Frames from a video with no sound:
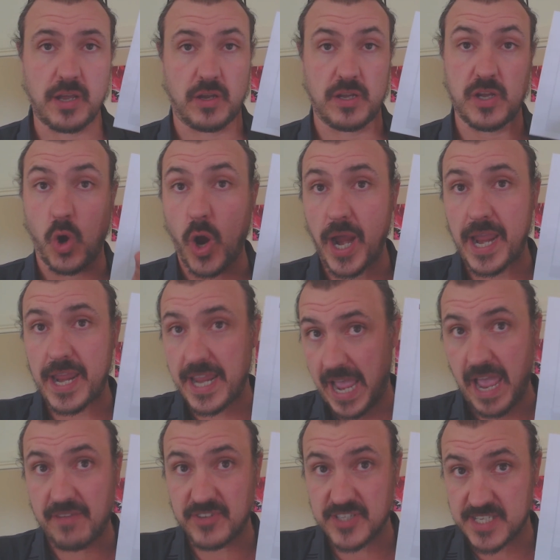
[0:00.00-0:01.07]
I
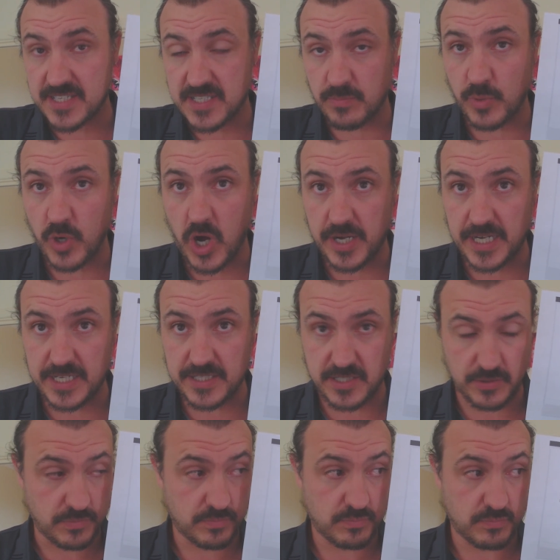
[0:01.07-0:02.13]
have a system where I need
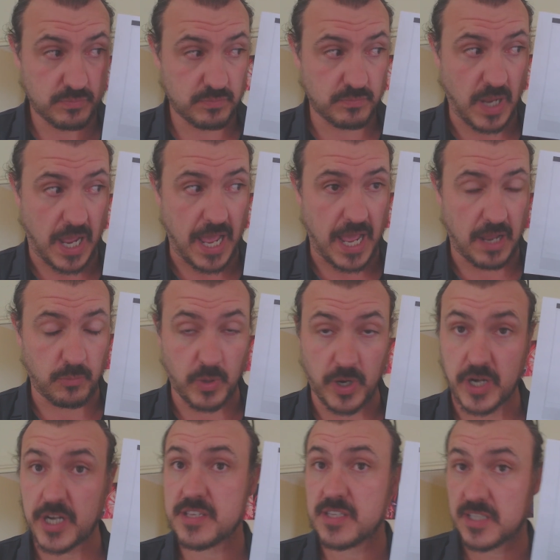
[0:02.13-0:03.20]
to
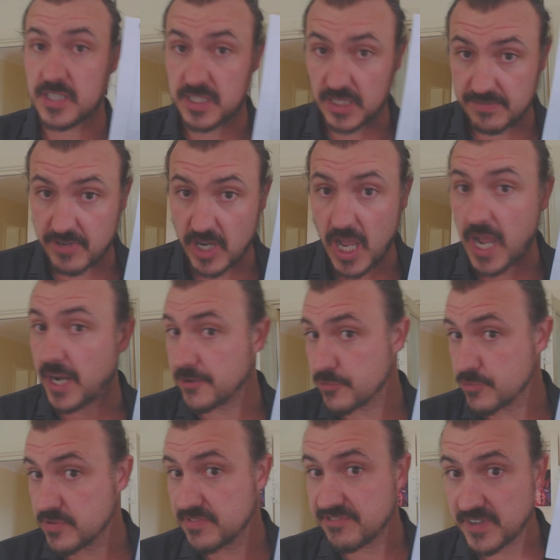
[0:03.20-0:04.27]
deliver
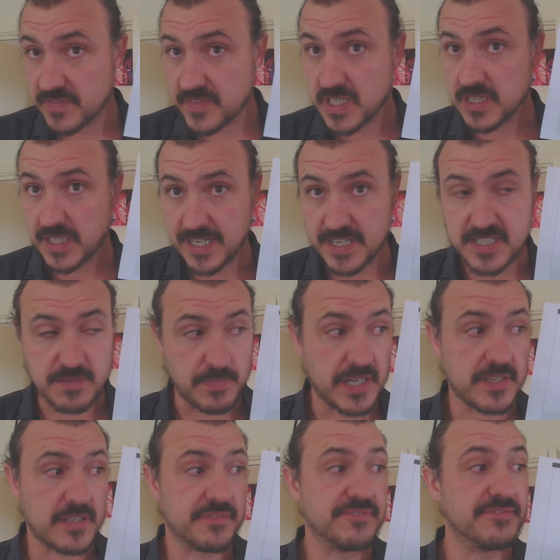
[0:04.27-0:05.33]
150 litres a minute
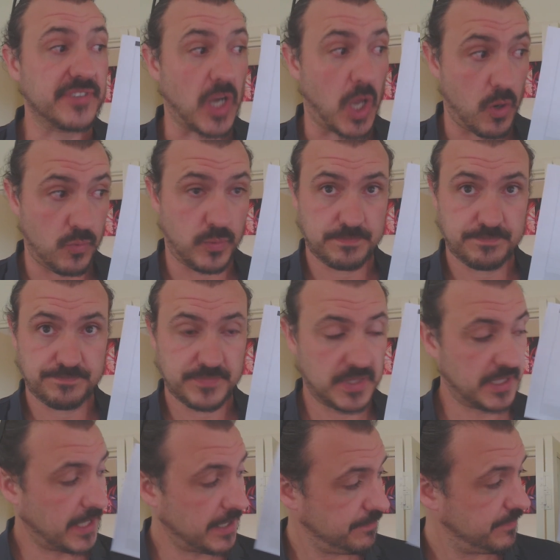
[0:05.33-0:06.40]
of flow.
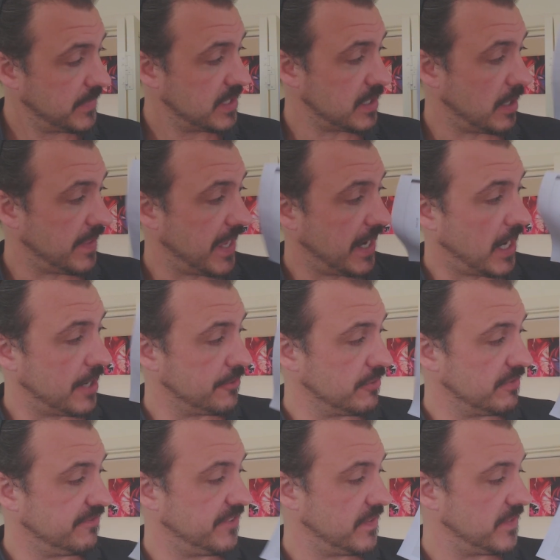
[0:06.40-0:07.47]
Okay, so that
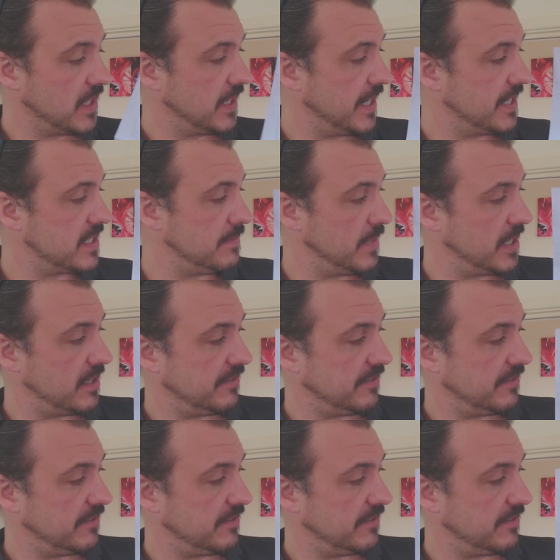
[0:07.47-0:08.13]
150 litres a minute of